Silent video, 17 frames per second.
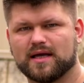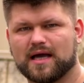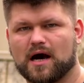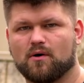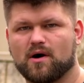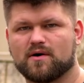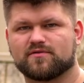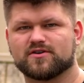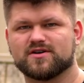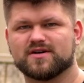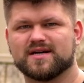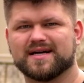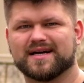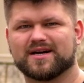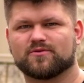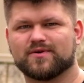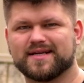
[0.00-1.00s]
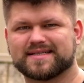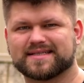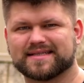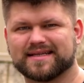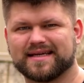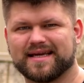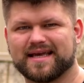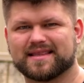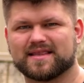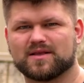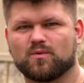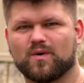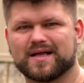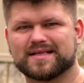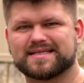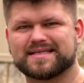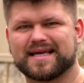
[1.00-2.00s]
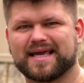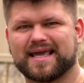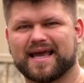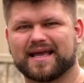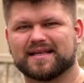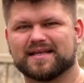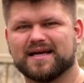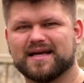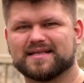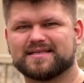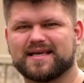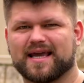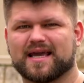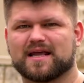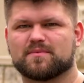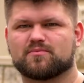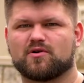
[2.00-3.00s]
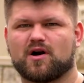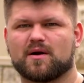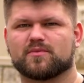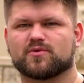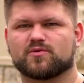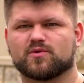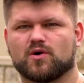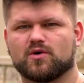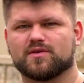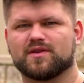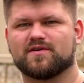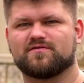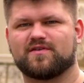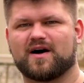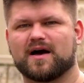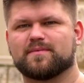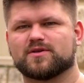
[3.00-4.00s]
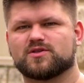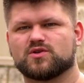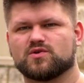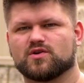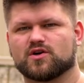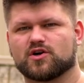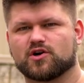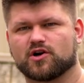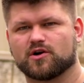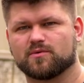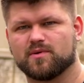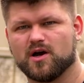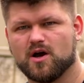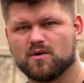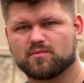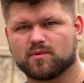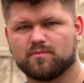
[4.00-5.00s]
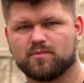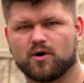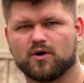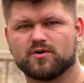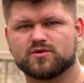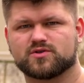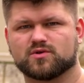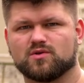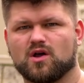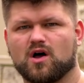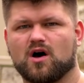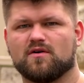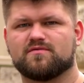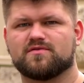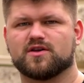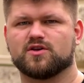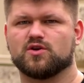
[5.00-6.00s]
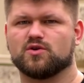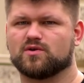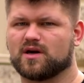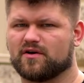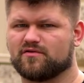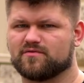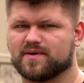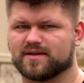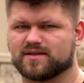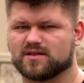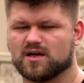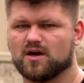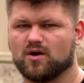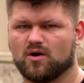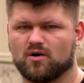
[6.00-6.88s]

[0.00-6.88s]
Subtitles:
However, recently and once again taken a primary role in the fiber to the curb proposal of the new government,